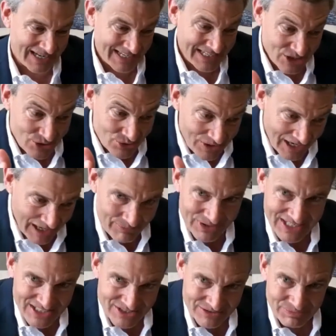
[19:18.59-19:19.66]
I can do
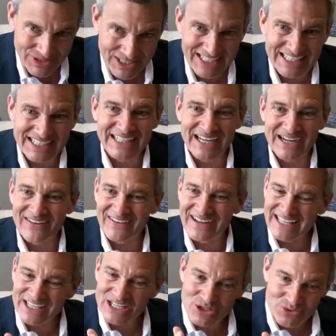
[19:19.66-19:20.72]
comprehensive planning
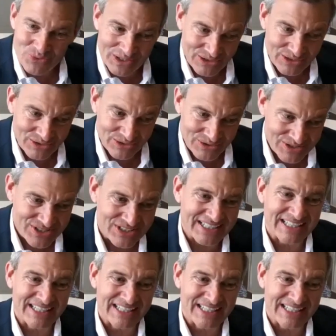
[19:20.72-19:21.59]
now, and here's what it looks like.